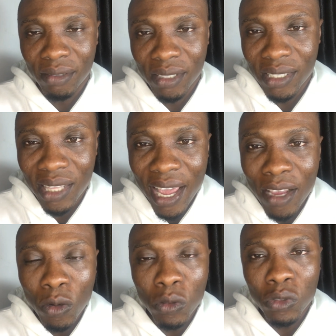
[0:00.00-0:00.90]
It's
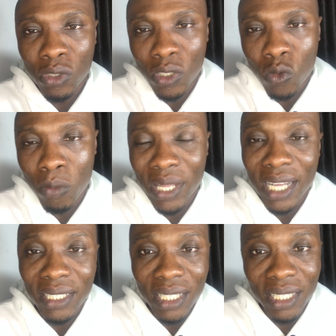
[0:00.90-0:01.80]
lying close to the womb,
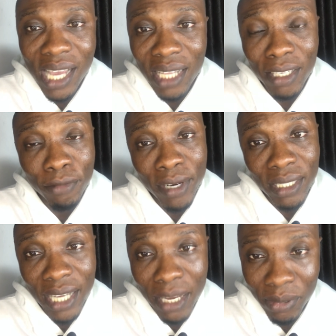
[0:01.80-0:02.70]
and there are
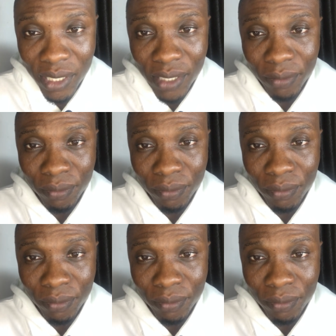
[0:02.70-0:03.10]
different types.